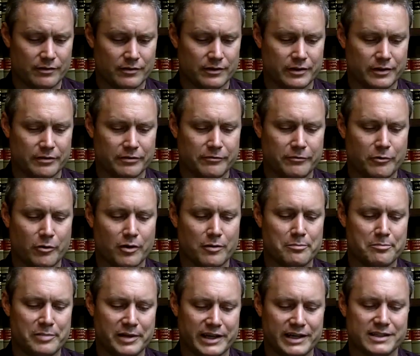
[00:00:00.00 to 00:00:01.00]
the four
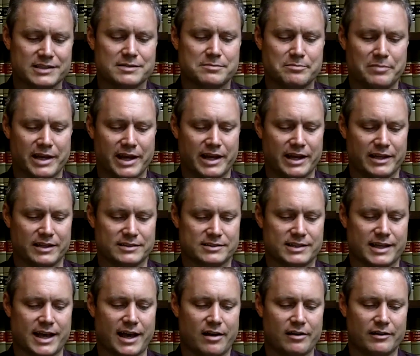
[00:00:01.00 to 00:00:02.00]
biggest banks
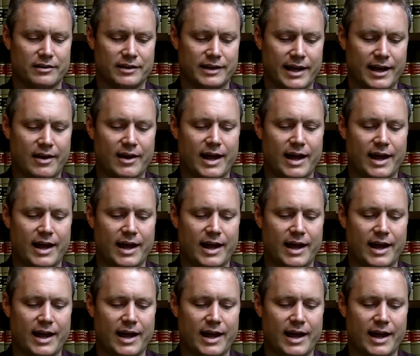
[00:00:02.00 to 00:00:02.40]
now